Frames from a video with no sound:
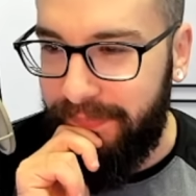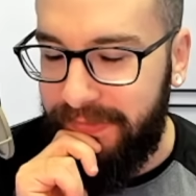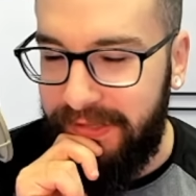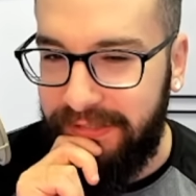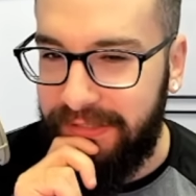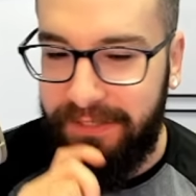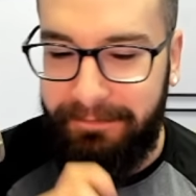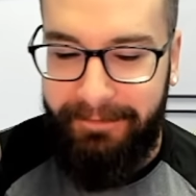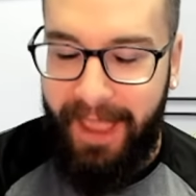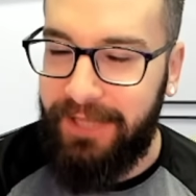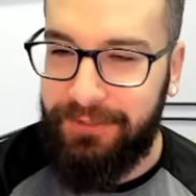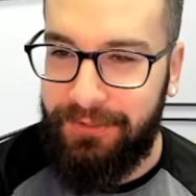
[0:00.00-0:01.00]
This is a
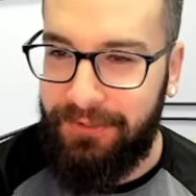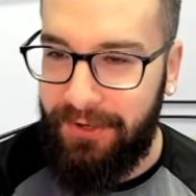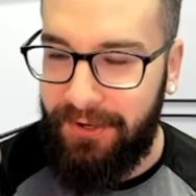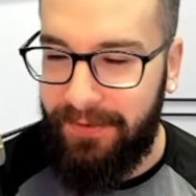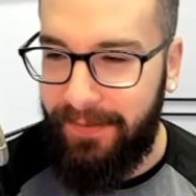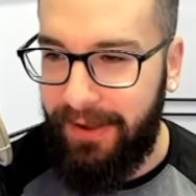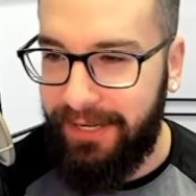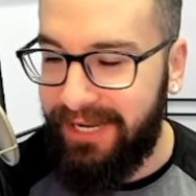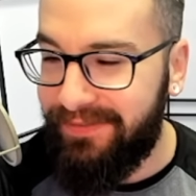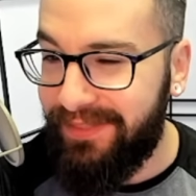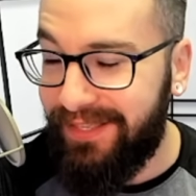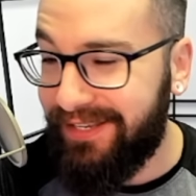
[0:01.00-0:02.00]
faster turnaround
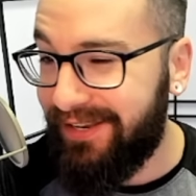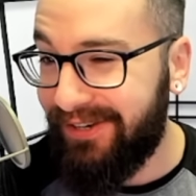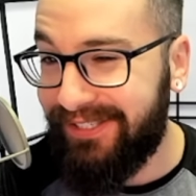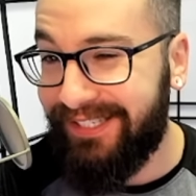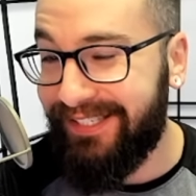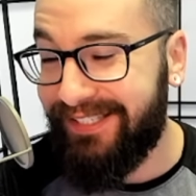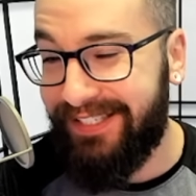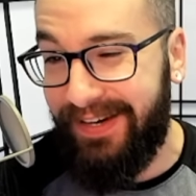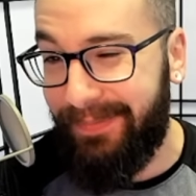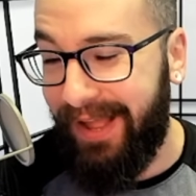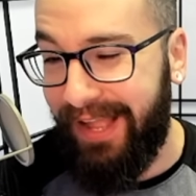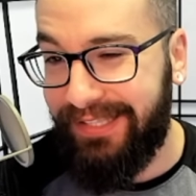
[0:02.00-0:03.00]
even than Kyrsten
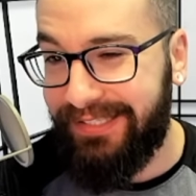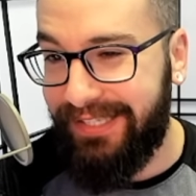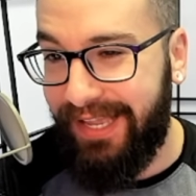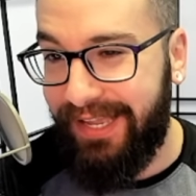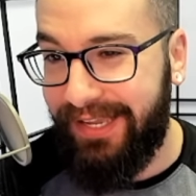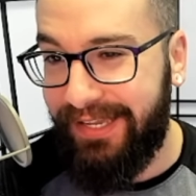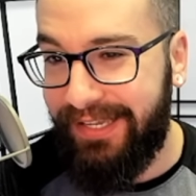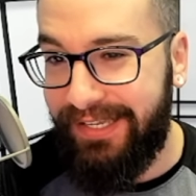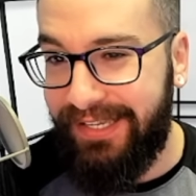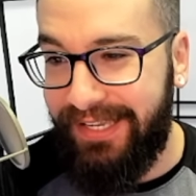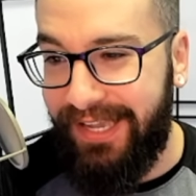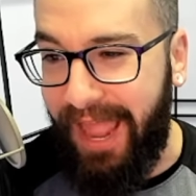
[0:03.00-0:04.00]
Sinema, I'd say.
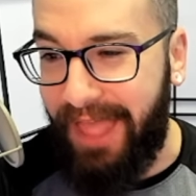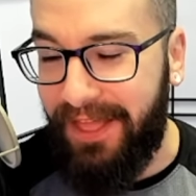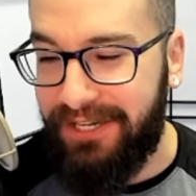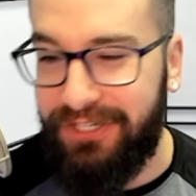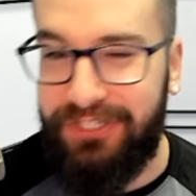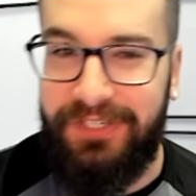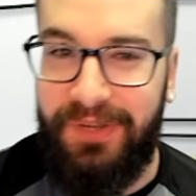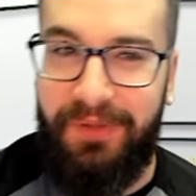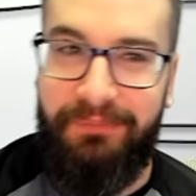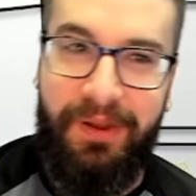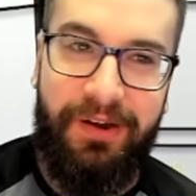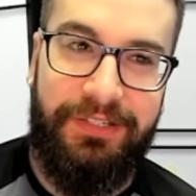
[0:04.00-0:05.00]
And that's just so
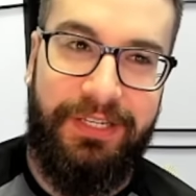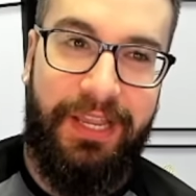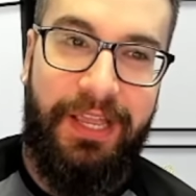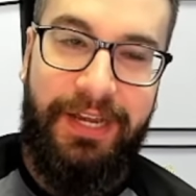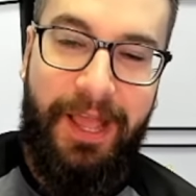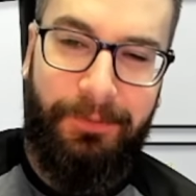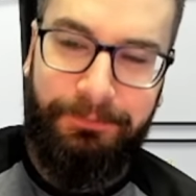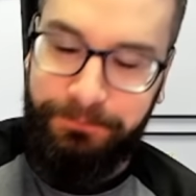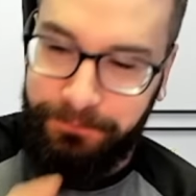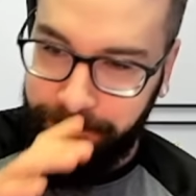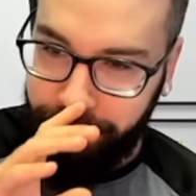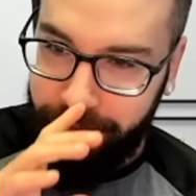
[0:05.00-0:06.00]
embarrassing. Now,
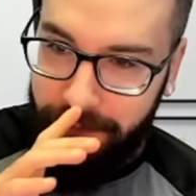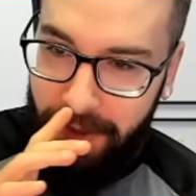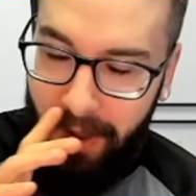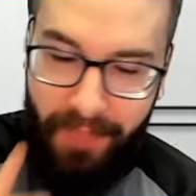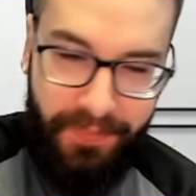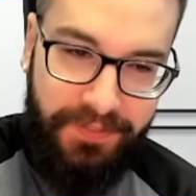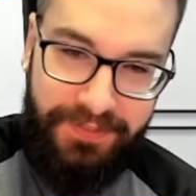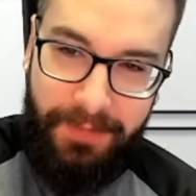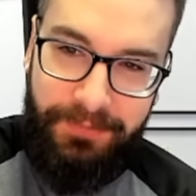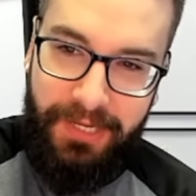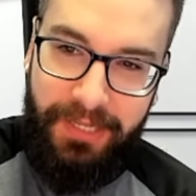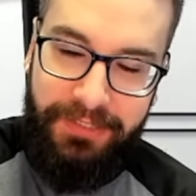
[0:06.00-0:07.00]
on the
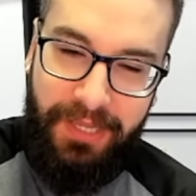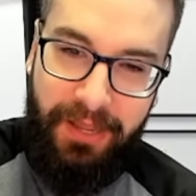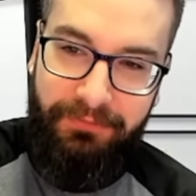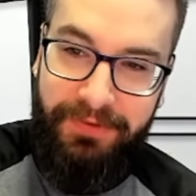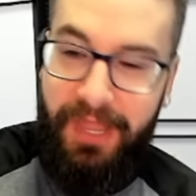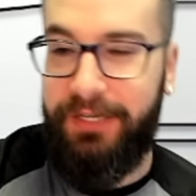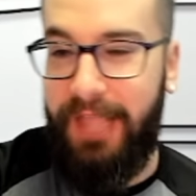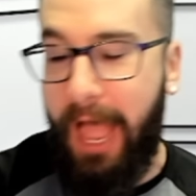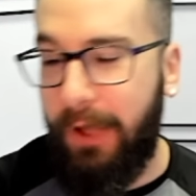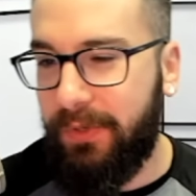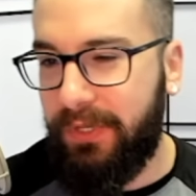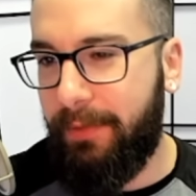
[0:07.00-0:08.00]
subject of
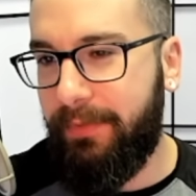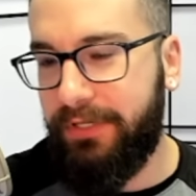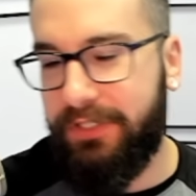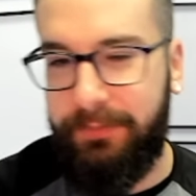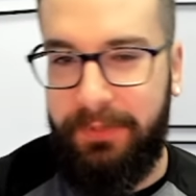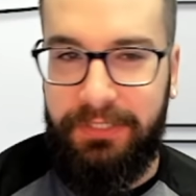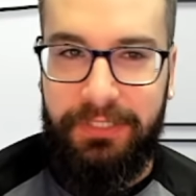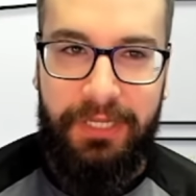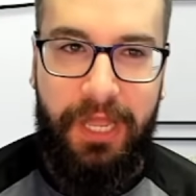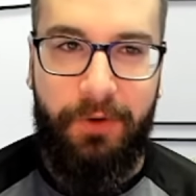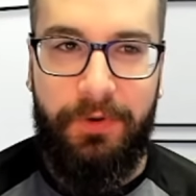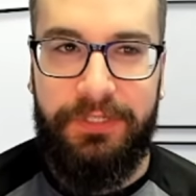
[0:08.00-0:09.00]
Netanyahu coming to speak to
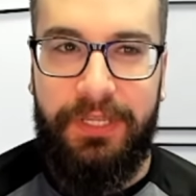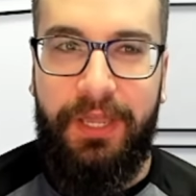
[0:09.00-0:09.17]
Congress,